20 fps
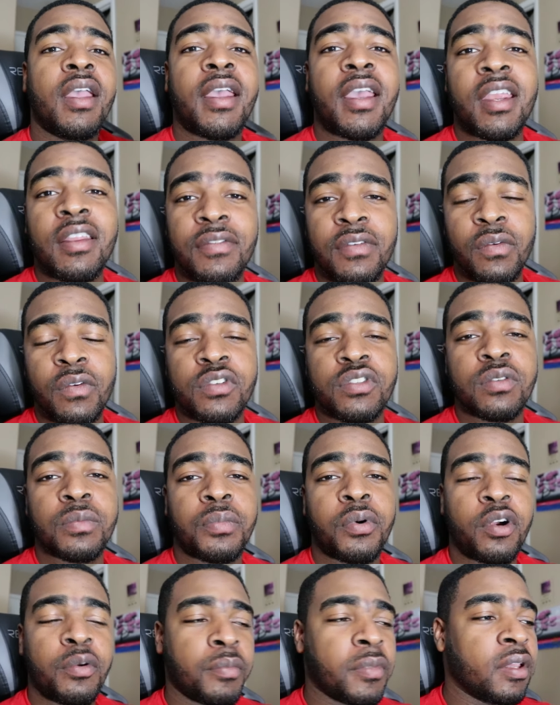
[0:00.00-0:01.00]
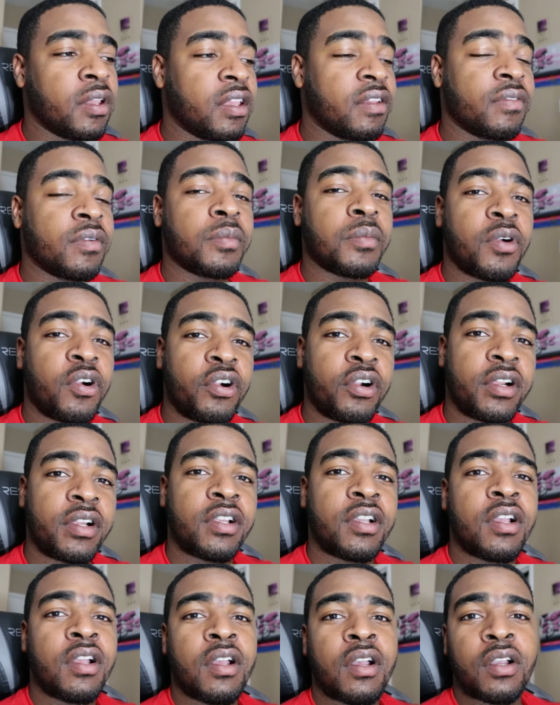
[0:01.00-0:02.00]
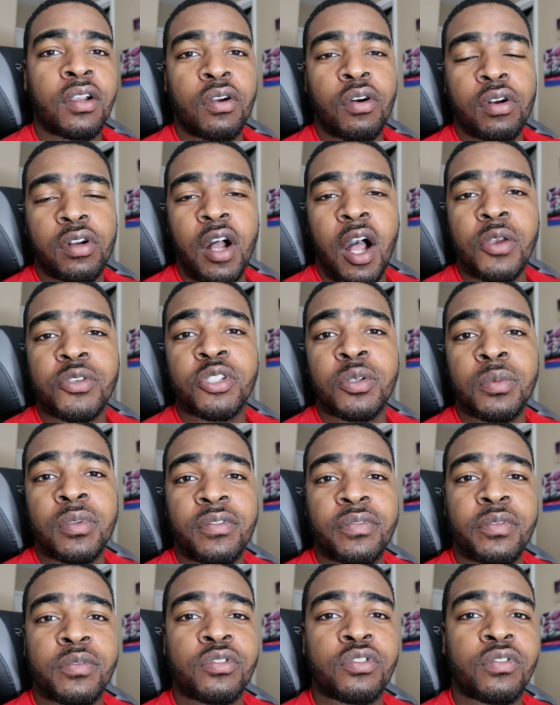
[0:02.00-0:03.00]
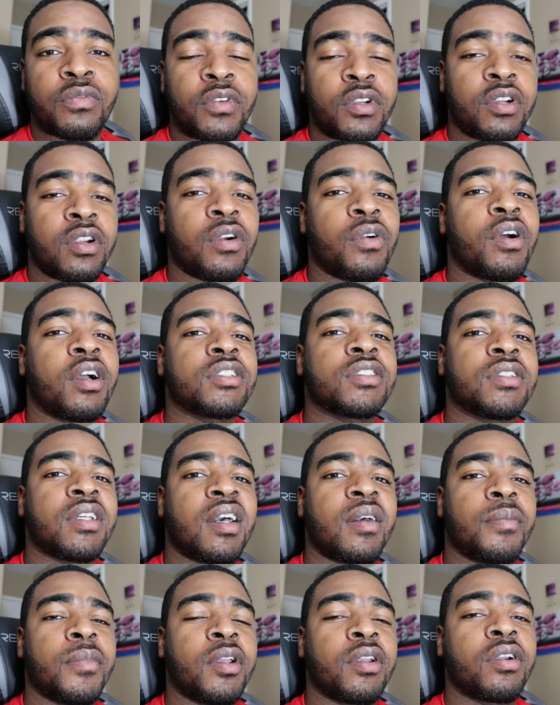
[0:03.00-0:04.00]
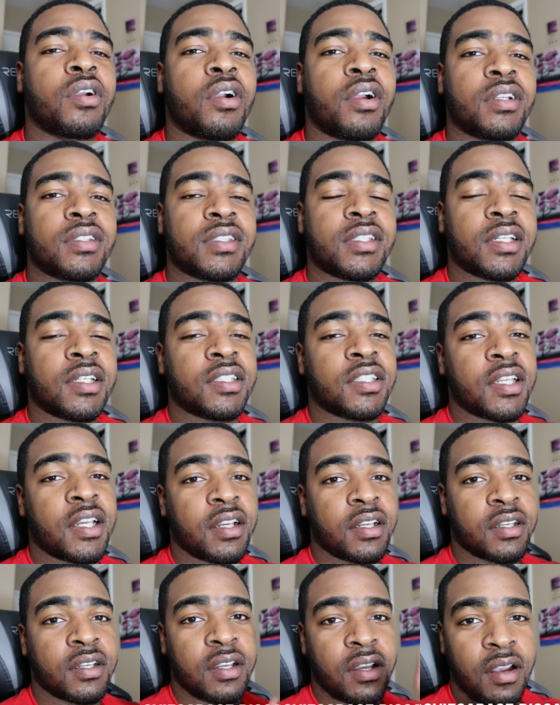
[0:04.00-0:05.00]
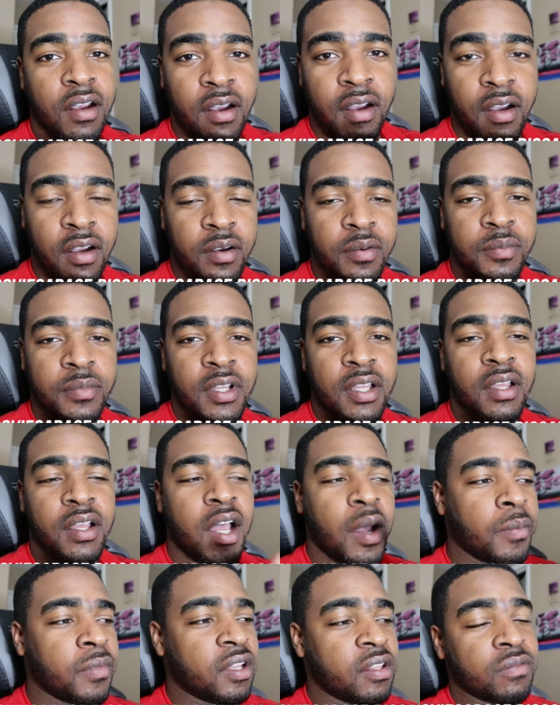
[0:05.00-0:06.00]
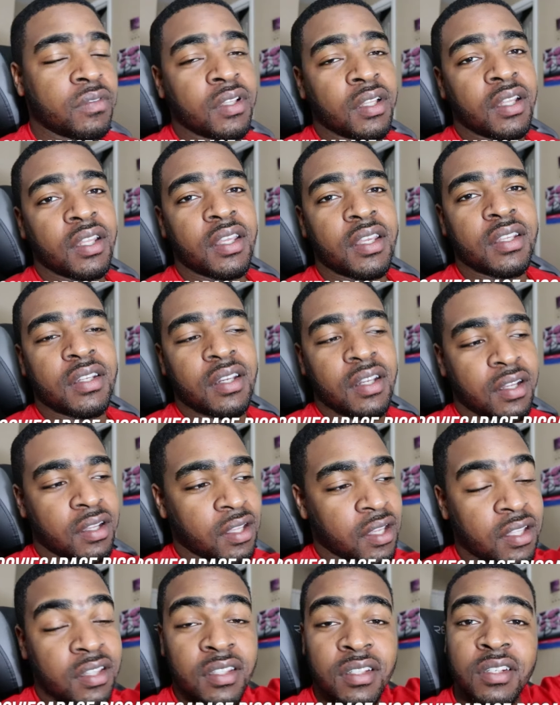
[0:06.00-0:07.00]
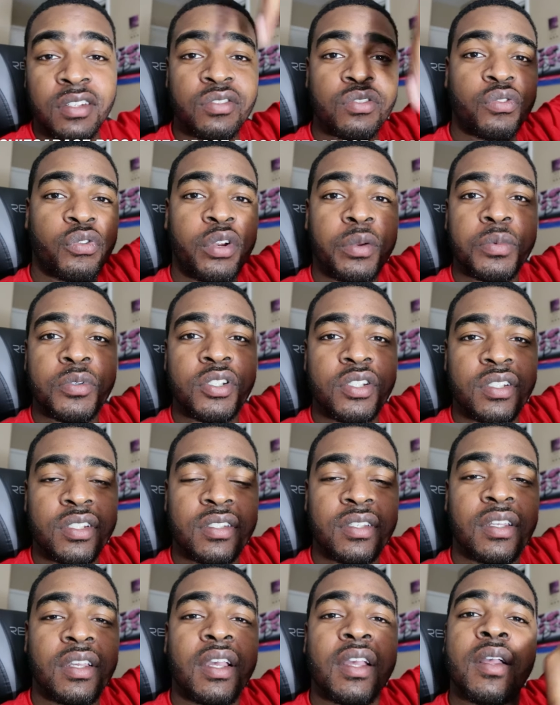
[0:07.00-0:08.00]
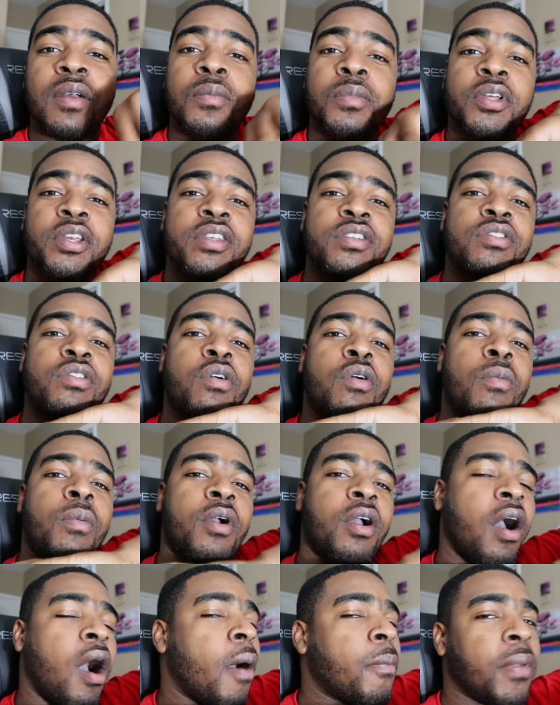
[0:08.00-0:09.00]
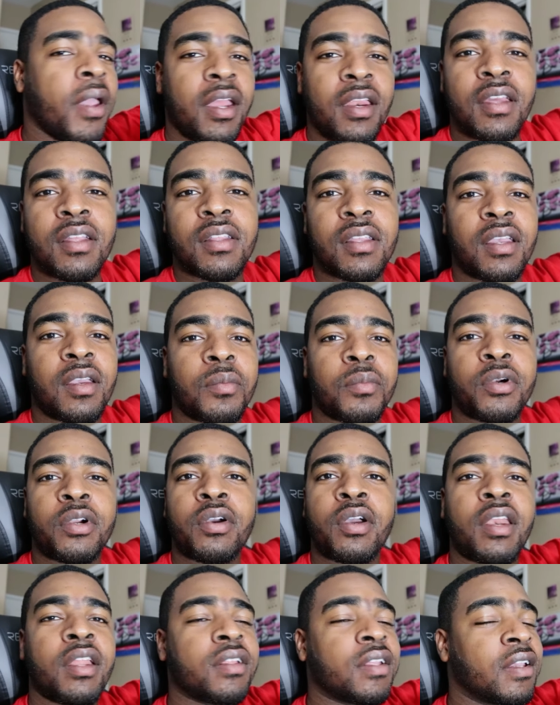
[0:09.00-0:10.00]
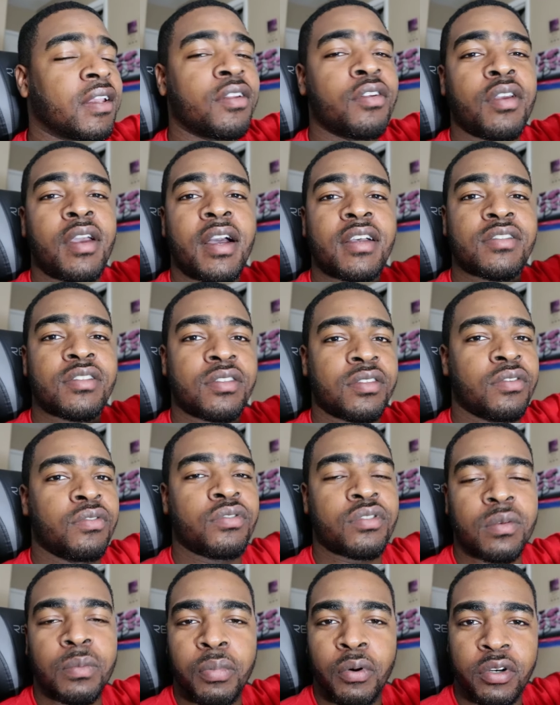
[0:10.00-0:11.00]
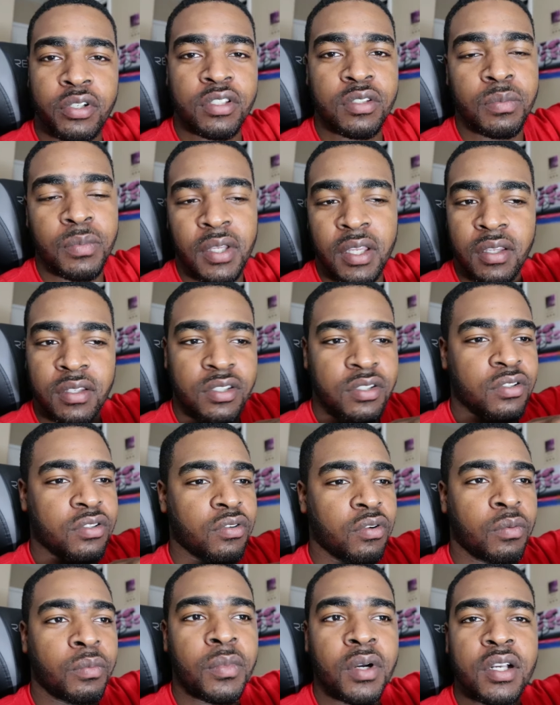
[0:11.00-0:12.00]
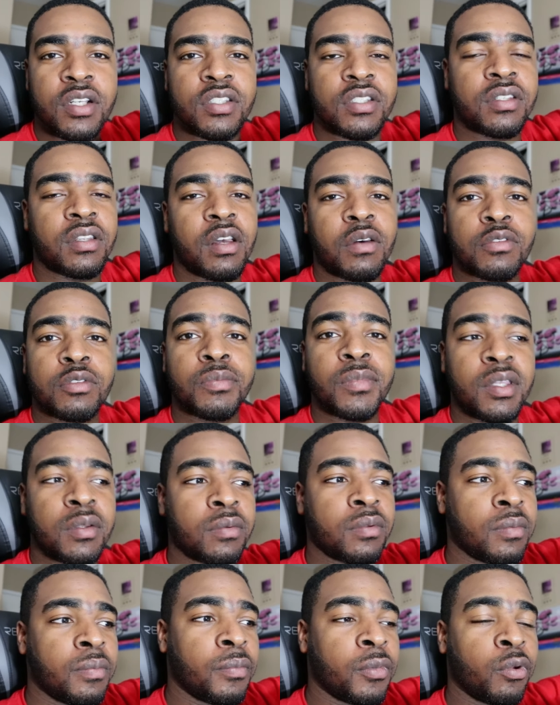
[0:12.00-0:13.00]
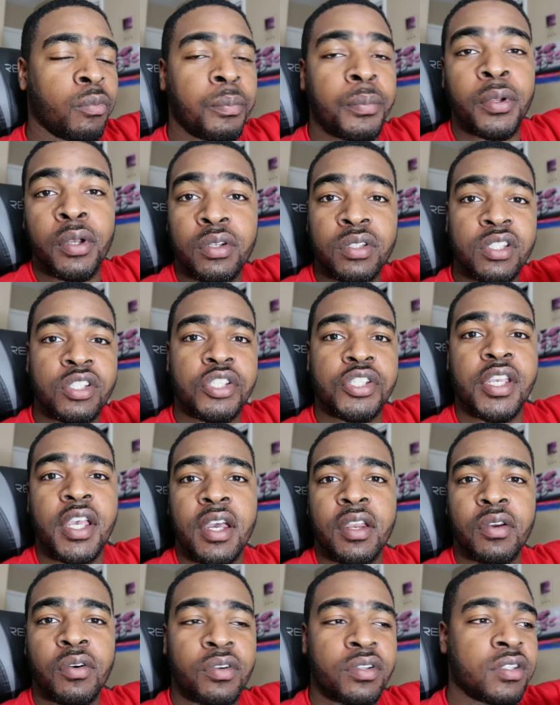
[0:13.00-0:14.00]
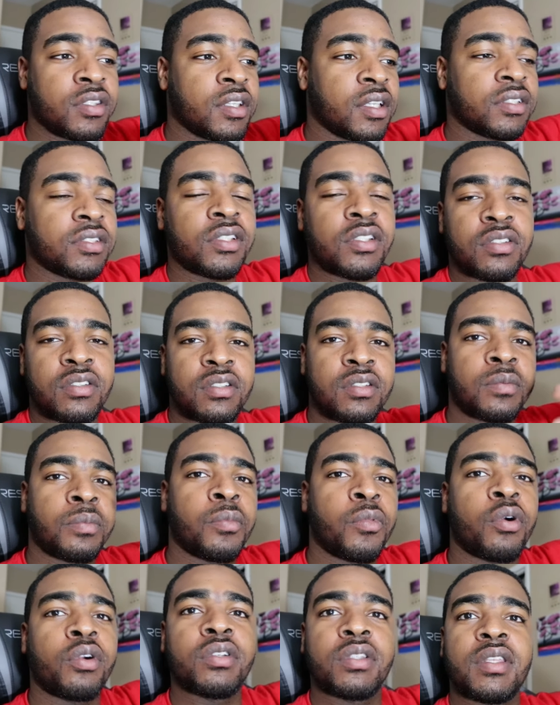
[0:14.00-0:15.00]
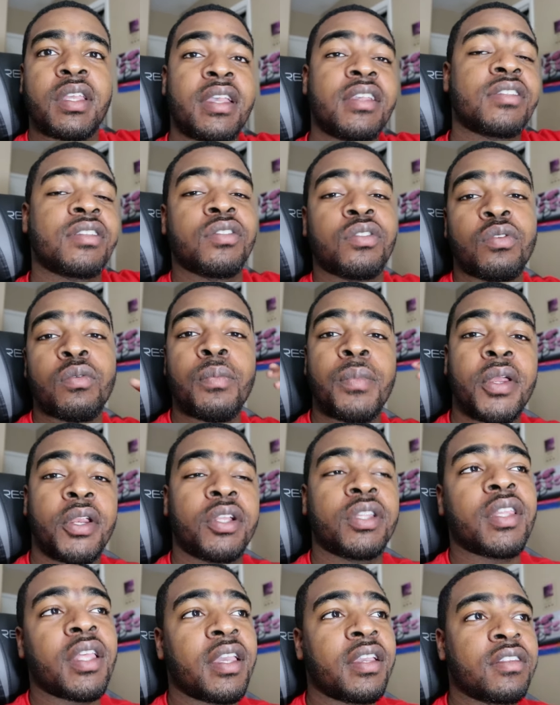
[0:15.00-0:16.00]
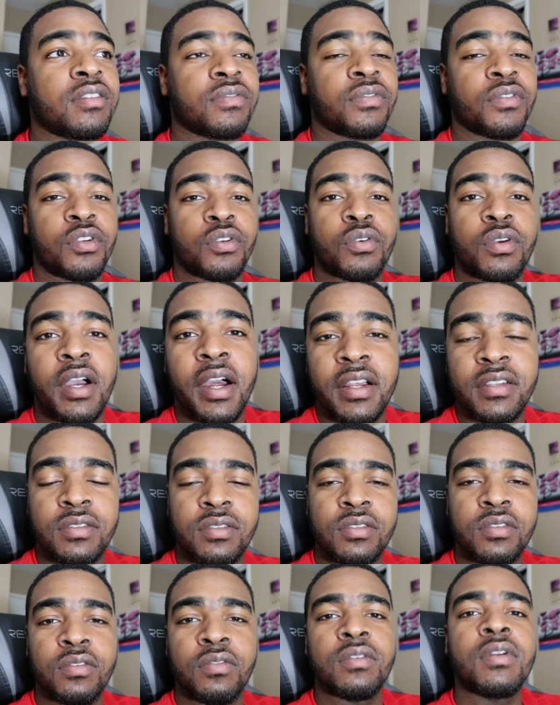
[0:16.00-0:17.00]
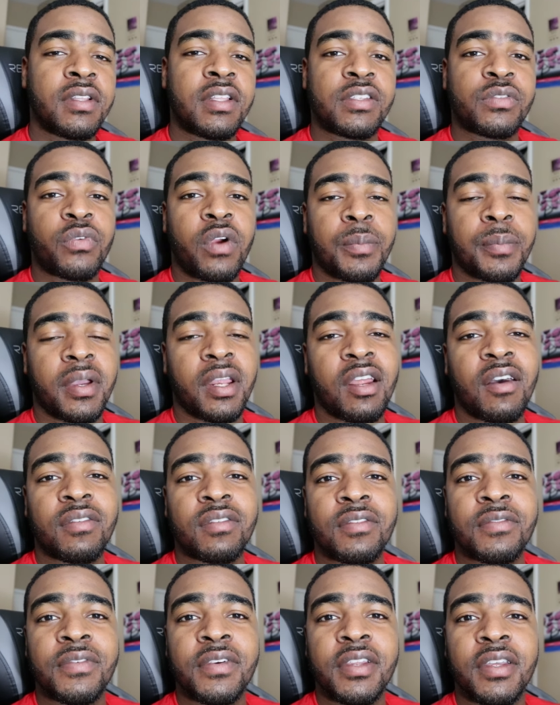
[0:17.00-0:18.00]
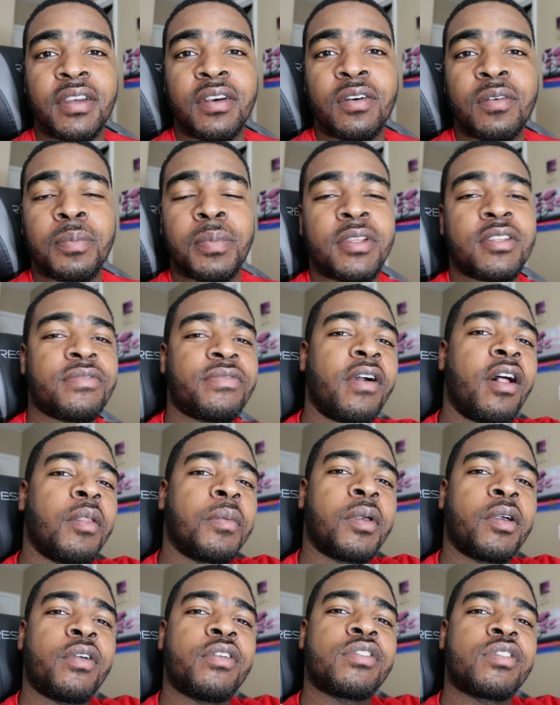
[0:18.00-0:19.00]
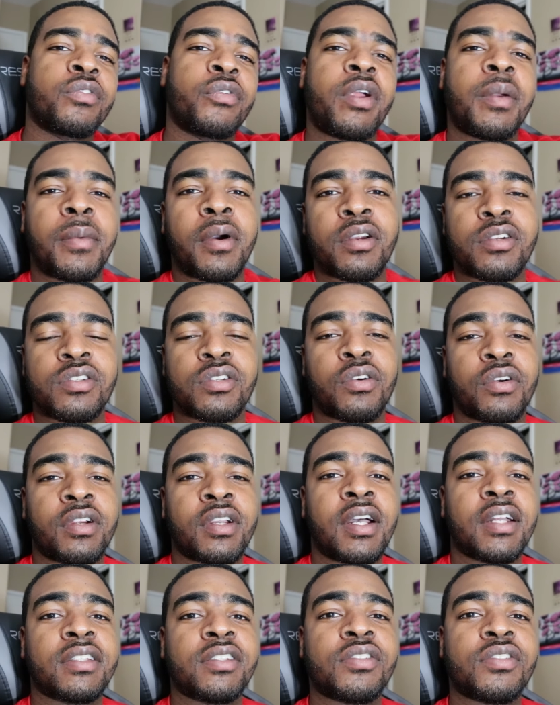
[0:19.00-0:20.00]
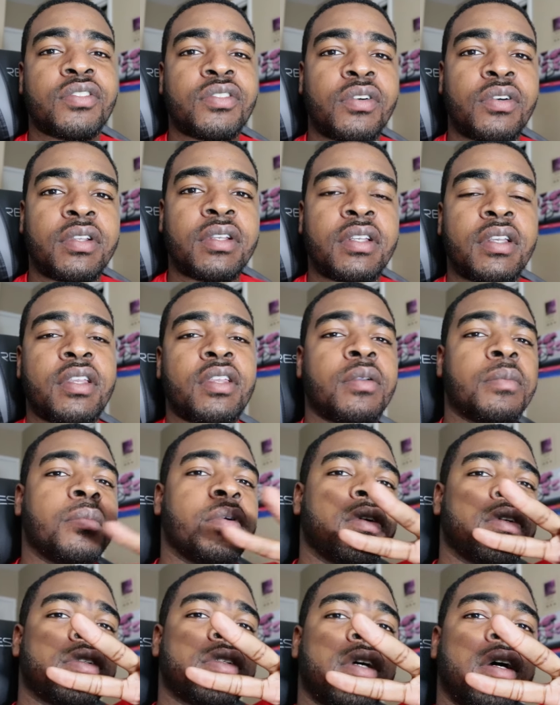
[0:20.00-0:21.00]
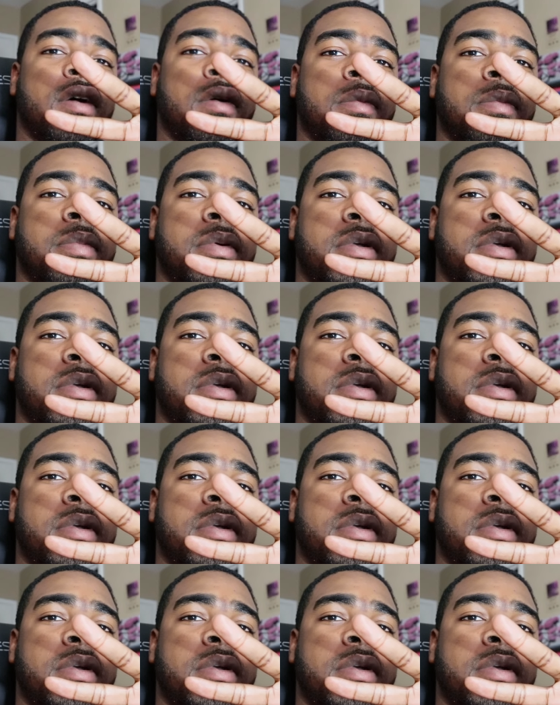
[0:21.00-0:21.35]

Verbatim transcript: And if you want to support me even more, go cop something from zooviegarage.bigcartel.com. I'm gonna leave the link in the description please go cop anything bro anything you guys do supports me so much and helps me build this channel and dusty to more things and do better things for you guys too this is where i'm at off the video please follow me on instagram underscore got the soda and your boys out